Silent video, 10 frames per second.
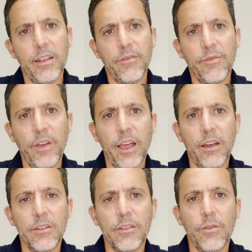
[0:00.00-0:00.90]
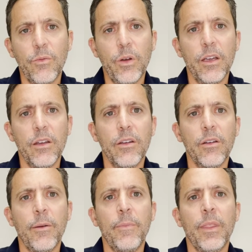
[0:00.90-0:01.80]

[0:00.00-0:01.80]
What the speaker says: have found, where